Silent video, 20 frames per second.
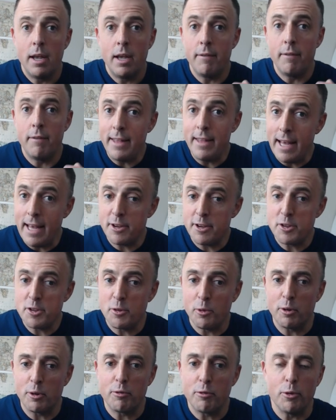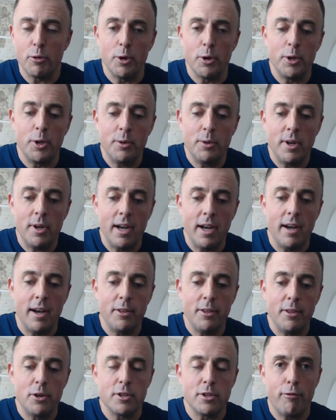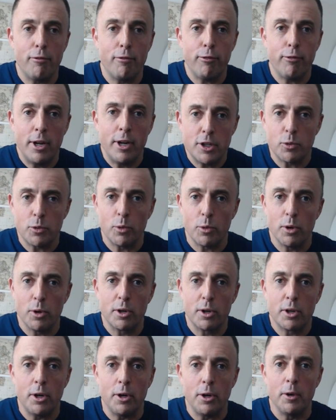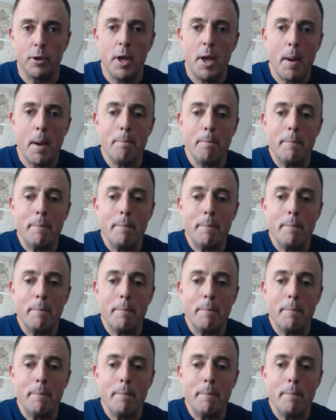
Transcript: If that doesn't work for you, there's a French word called